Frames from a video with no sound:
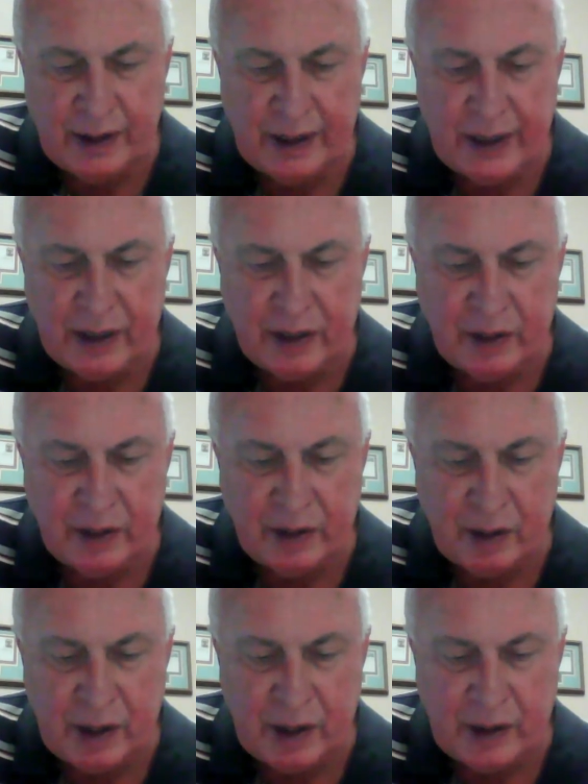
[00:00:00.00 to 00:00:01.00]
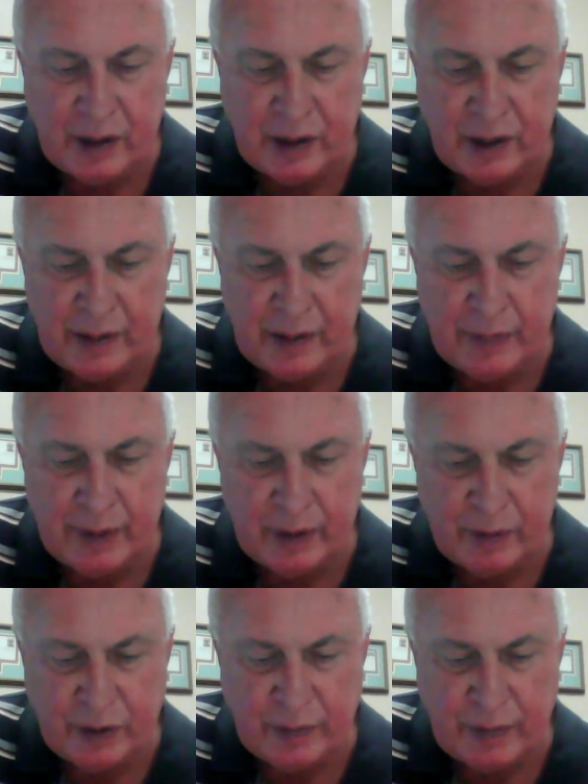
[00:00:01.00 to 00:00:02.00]
had underlined the time
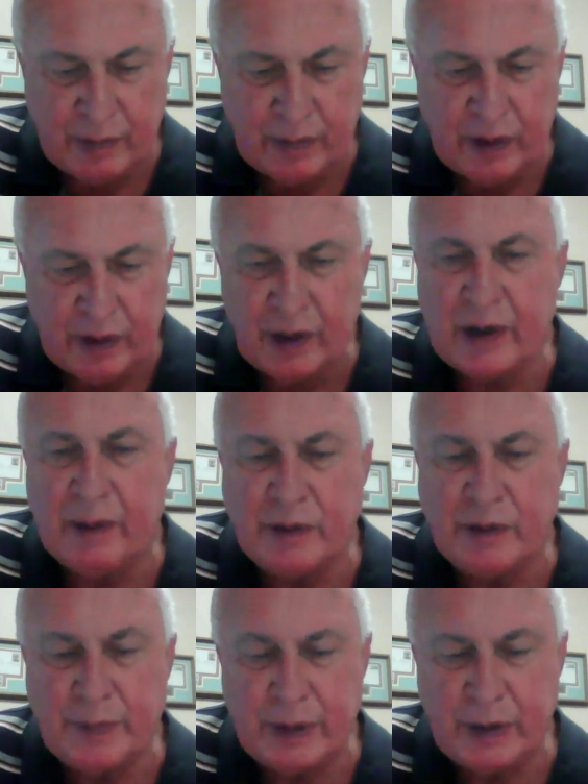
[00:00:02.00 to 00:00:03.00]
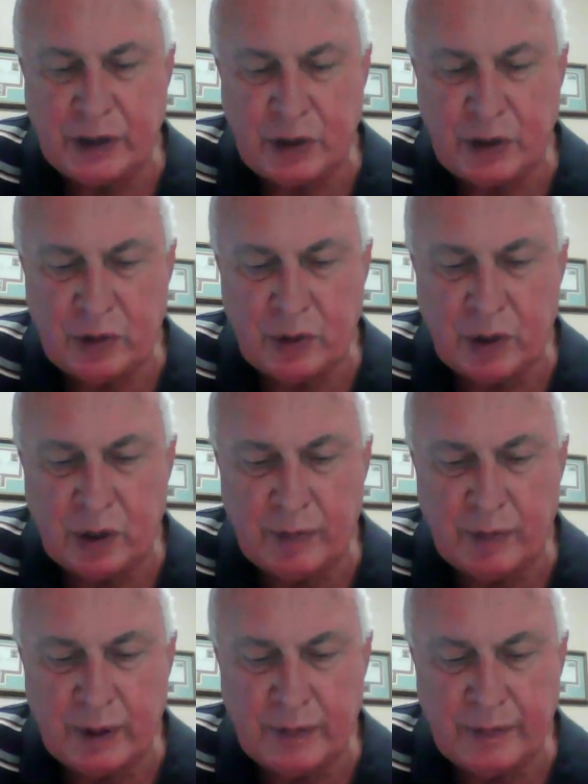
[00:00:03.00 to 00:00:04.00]
period, which made me think I was pretty sure,
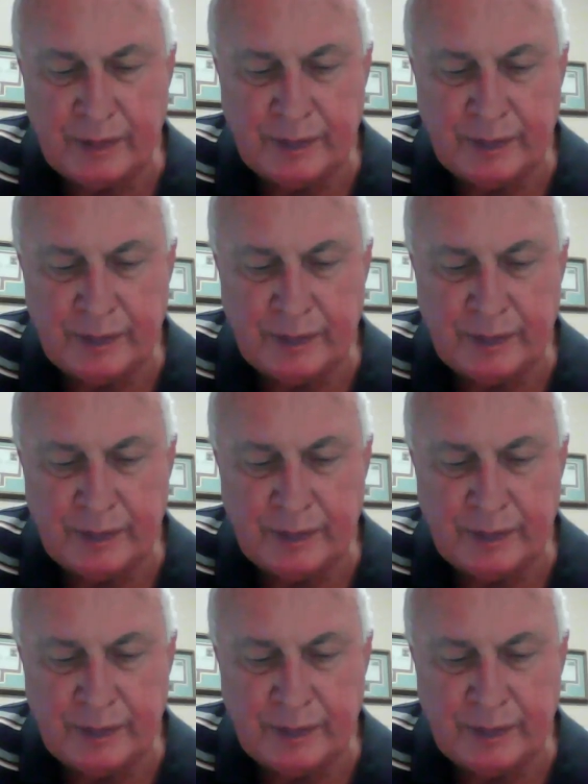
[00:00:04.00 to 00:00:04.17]
but